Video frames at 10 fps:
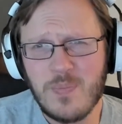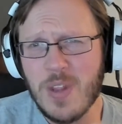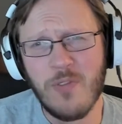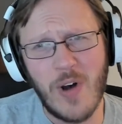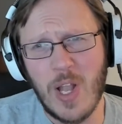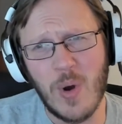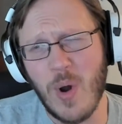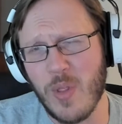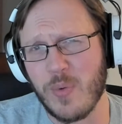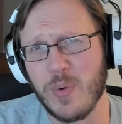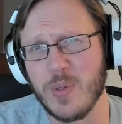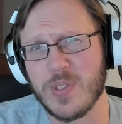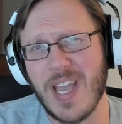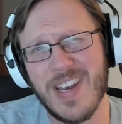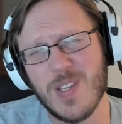follow all the
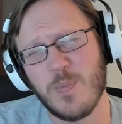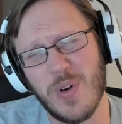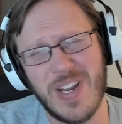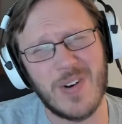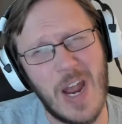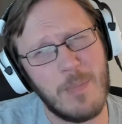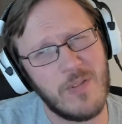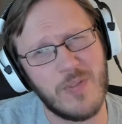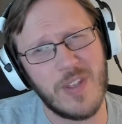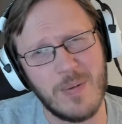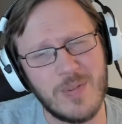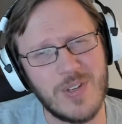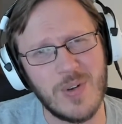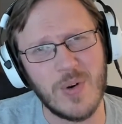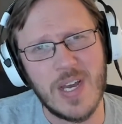rules, and it's pretty crappy for them
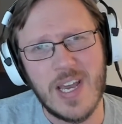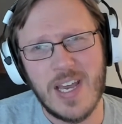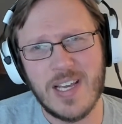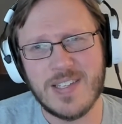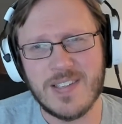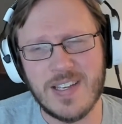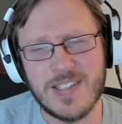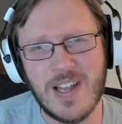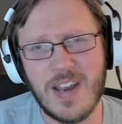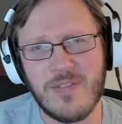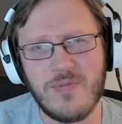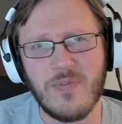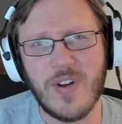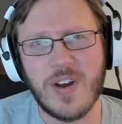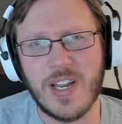too. It's not a
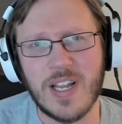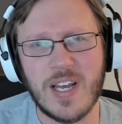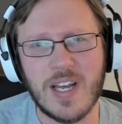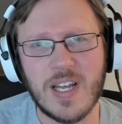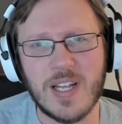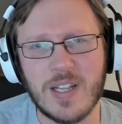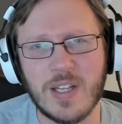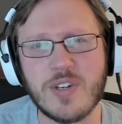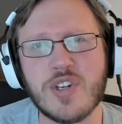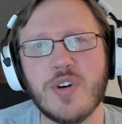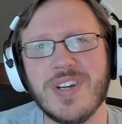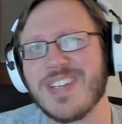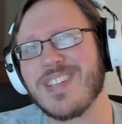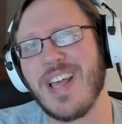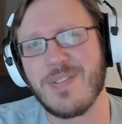very
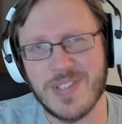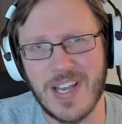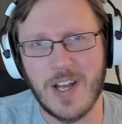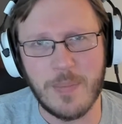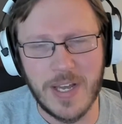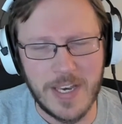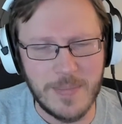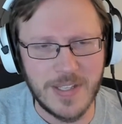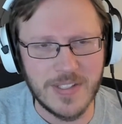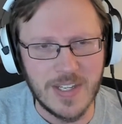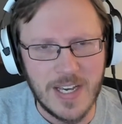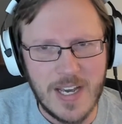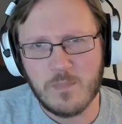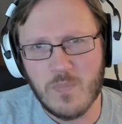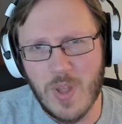luxurious lifestyle by any means.
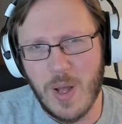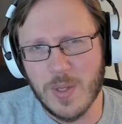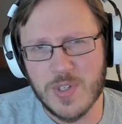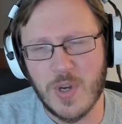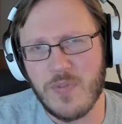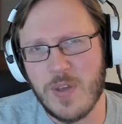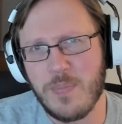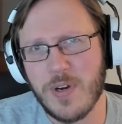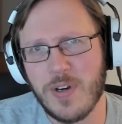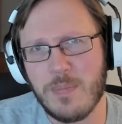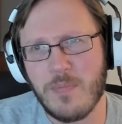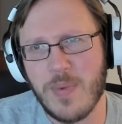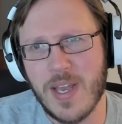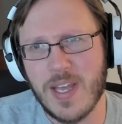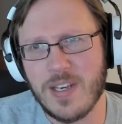Also, if the Imperium of
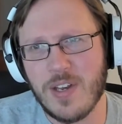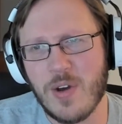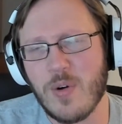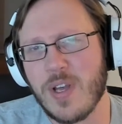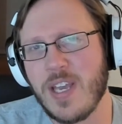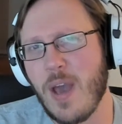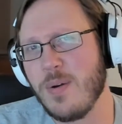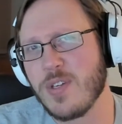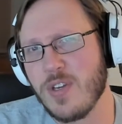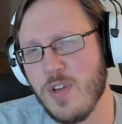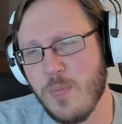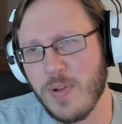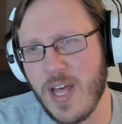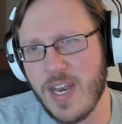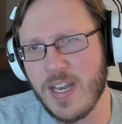Man, encounters a new
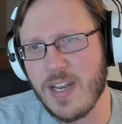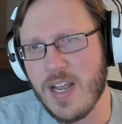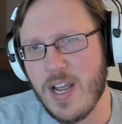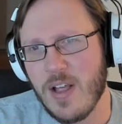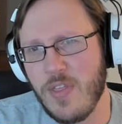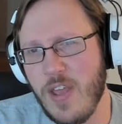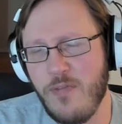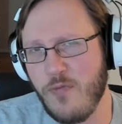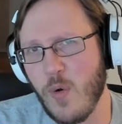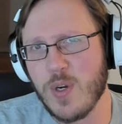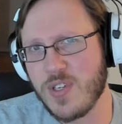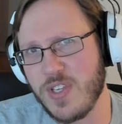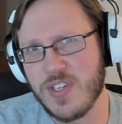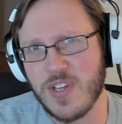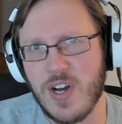planet, they force
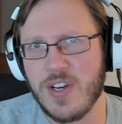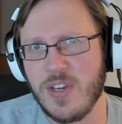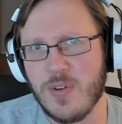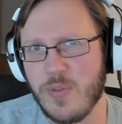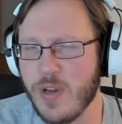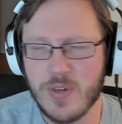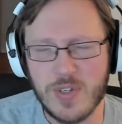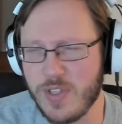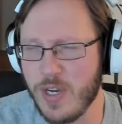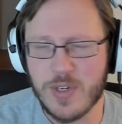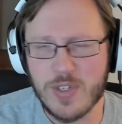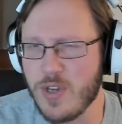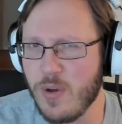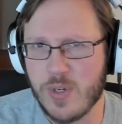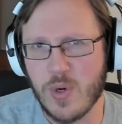this on you. There's
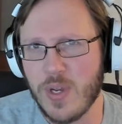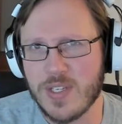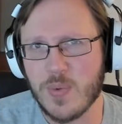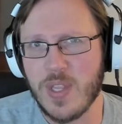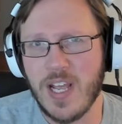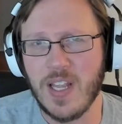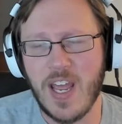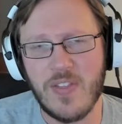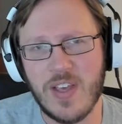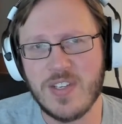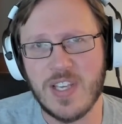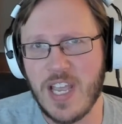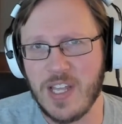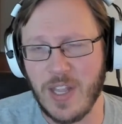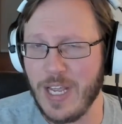no choice. When they land, they
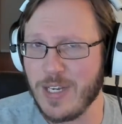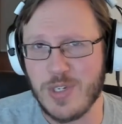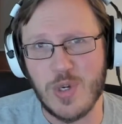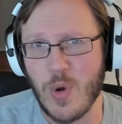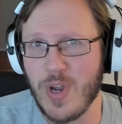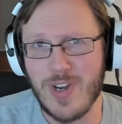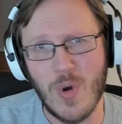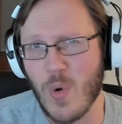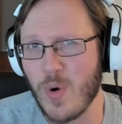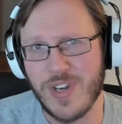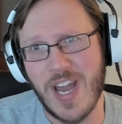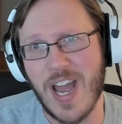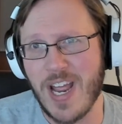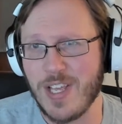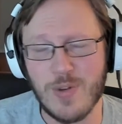say, like, join or
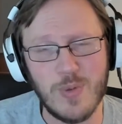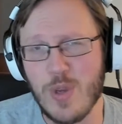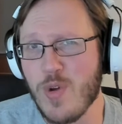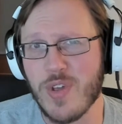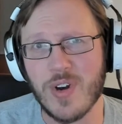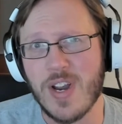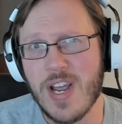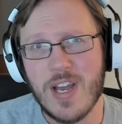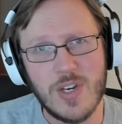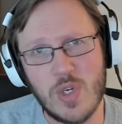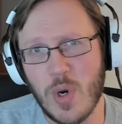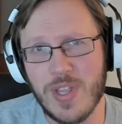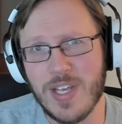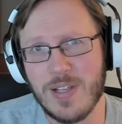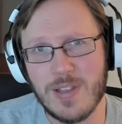die. You either
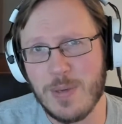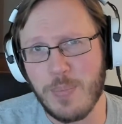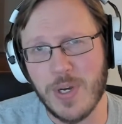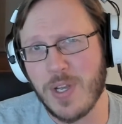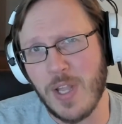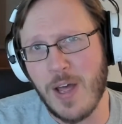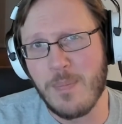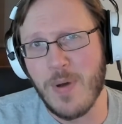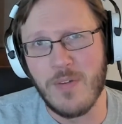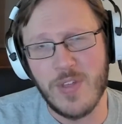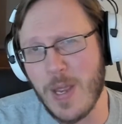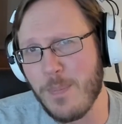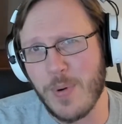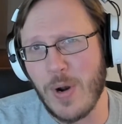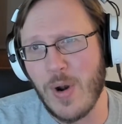join the book club of the
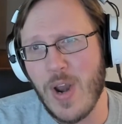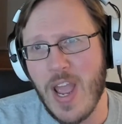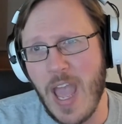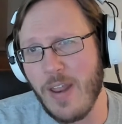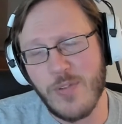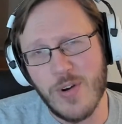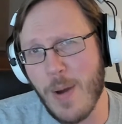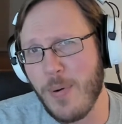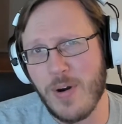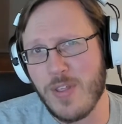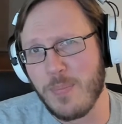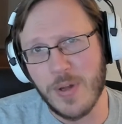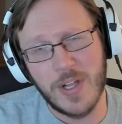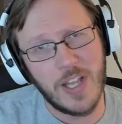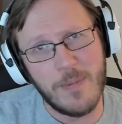Emperor, and if you're not part of the
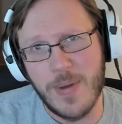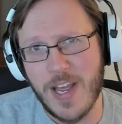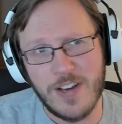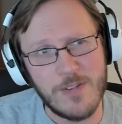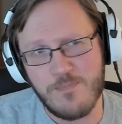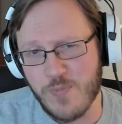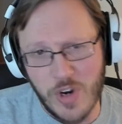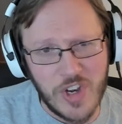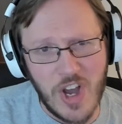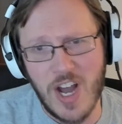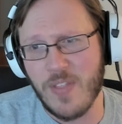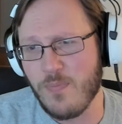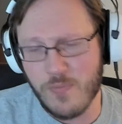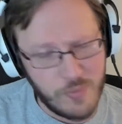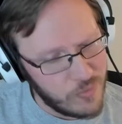book club, man, you're
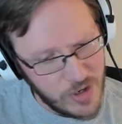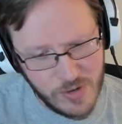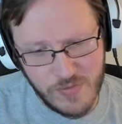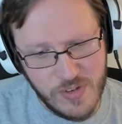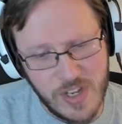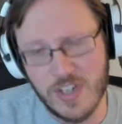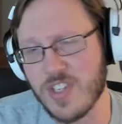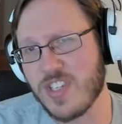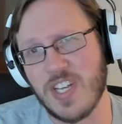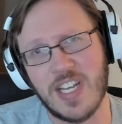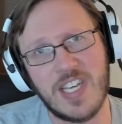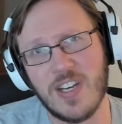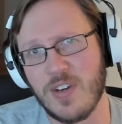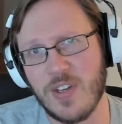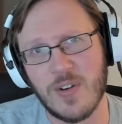gone. They're just gonna
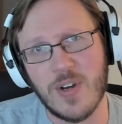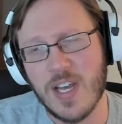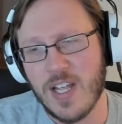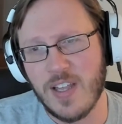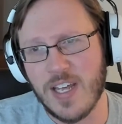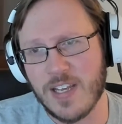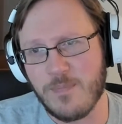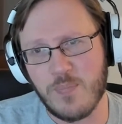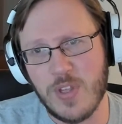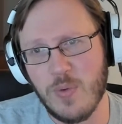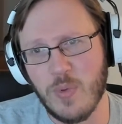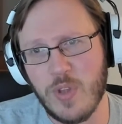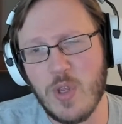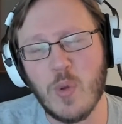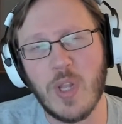kill you. Like,
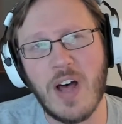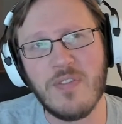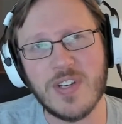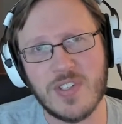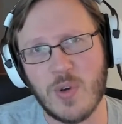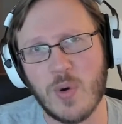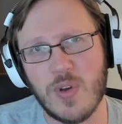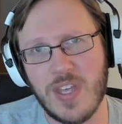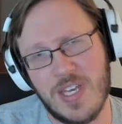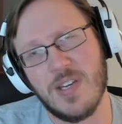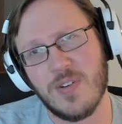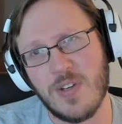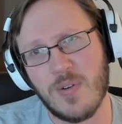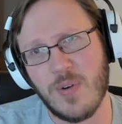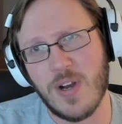you love us or they kill
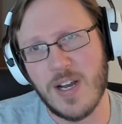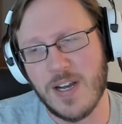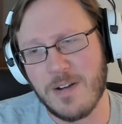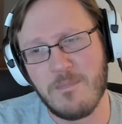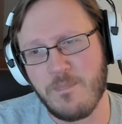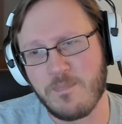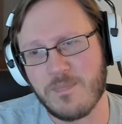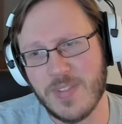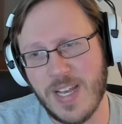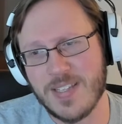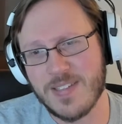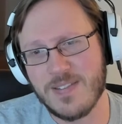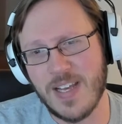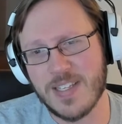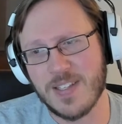you.
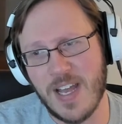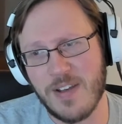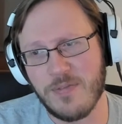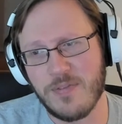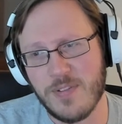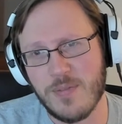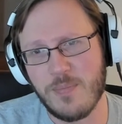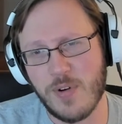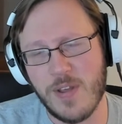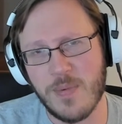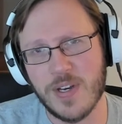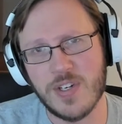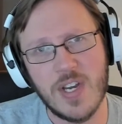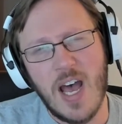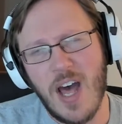That's life, pretty
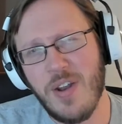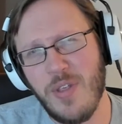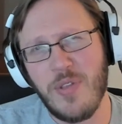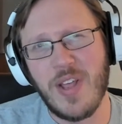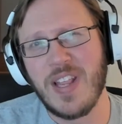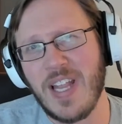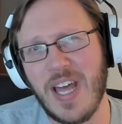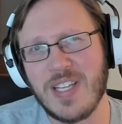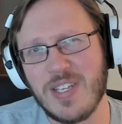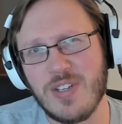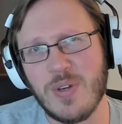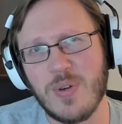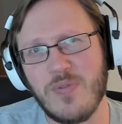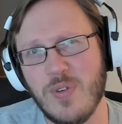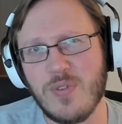much. Another thing they like to
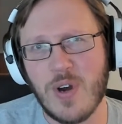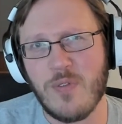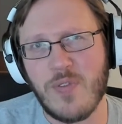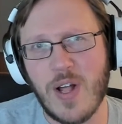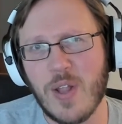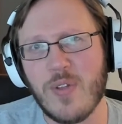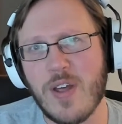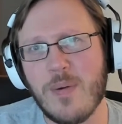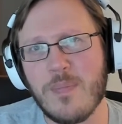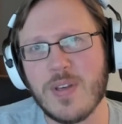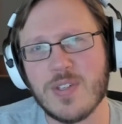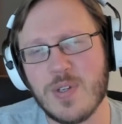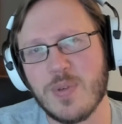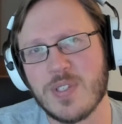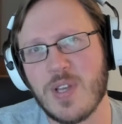do if you don't follow them is
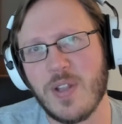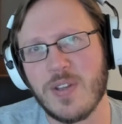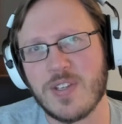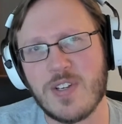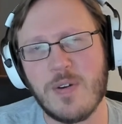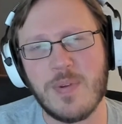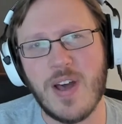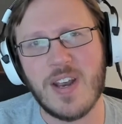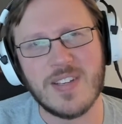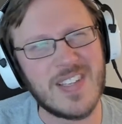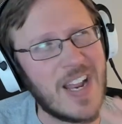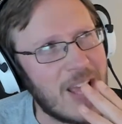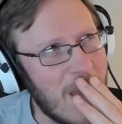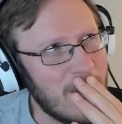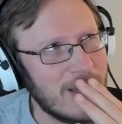do what's called an exterminatus, and
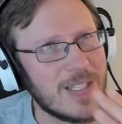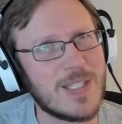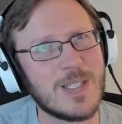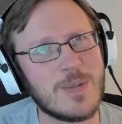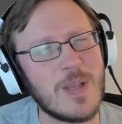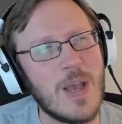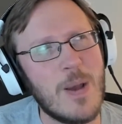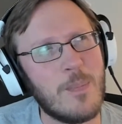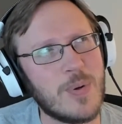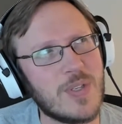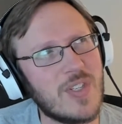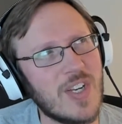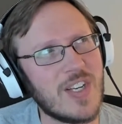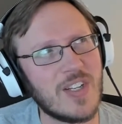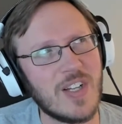I think this is
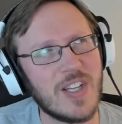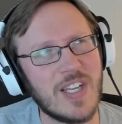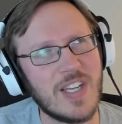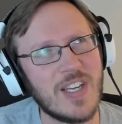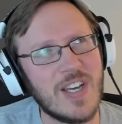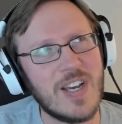particularly